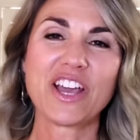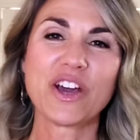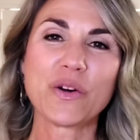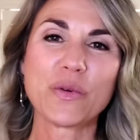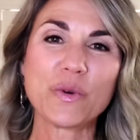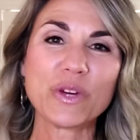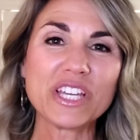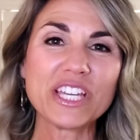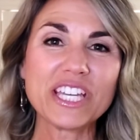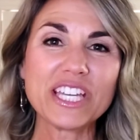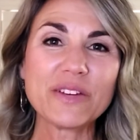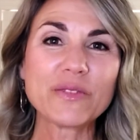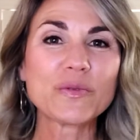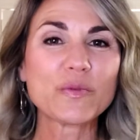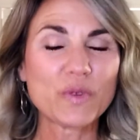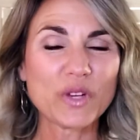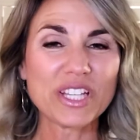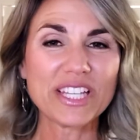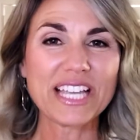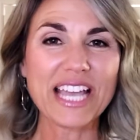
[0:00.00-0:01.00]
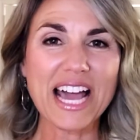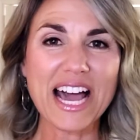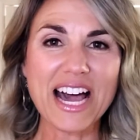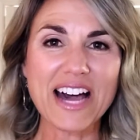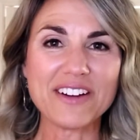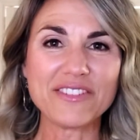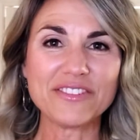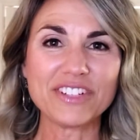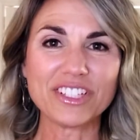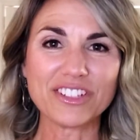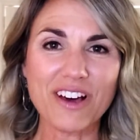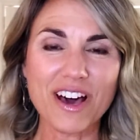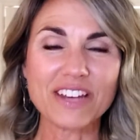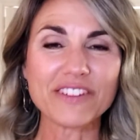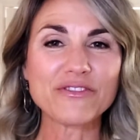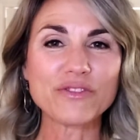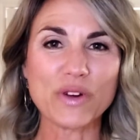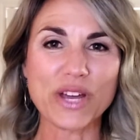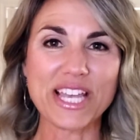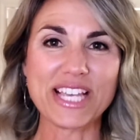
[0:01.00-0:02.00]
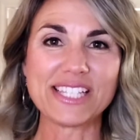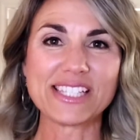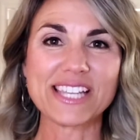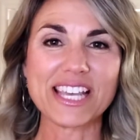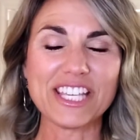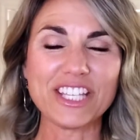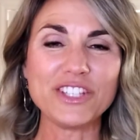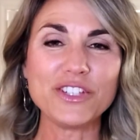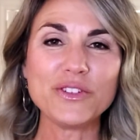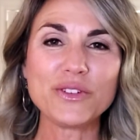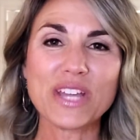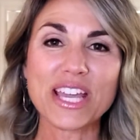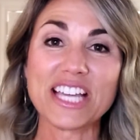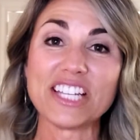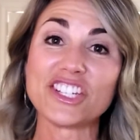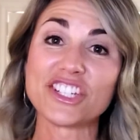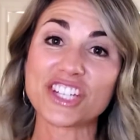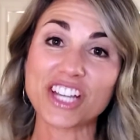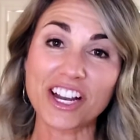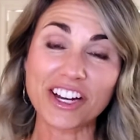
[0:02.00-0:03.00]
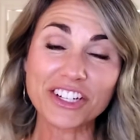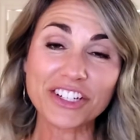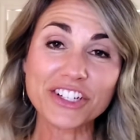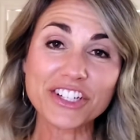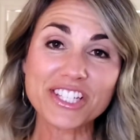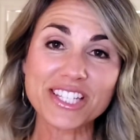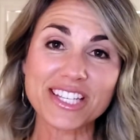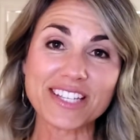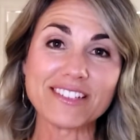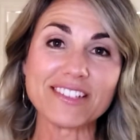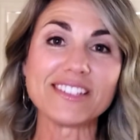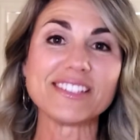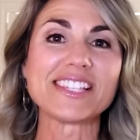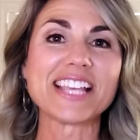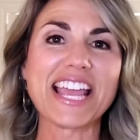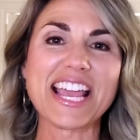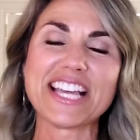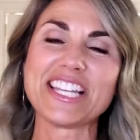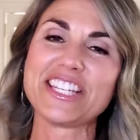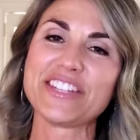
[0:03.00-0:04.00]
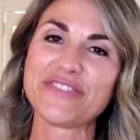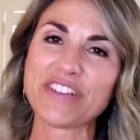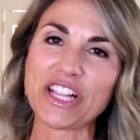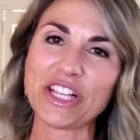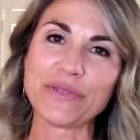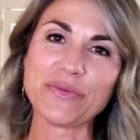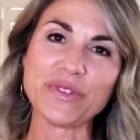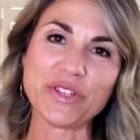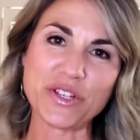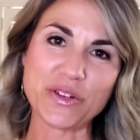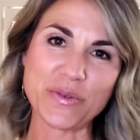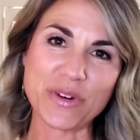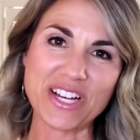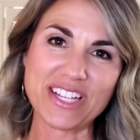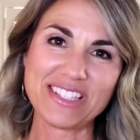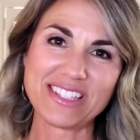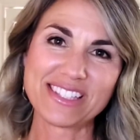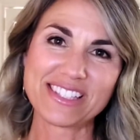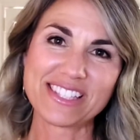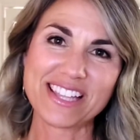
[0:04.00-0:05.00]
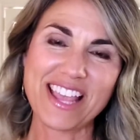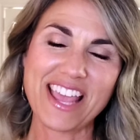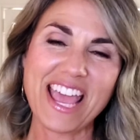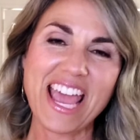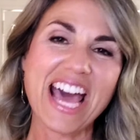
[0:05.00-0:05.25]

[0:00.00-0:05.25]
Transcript: We really have a lot of ways that you can share your skills and develop new ones,